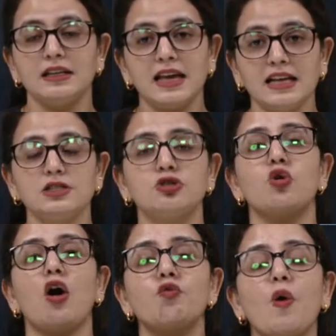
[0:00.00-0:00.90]
Yes,
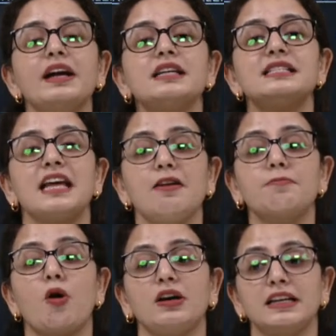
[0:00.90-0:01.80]
to avoid
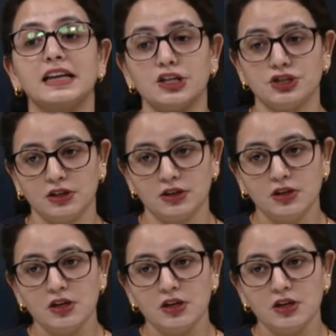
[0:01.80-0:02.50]
self-pollination.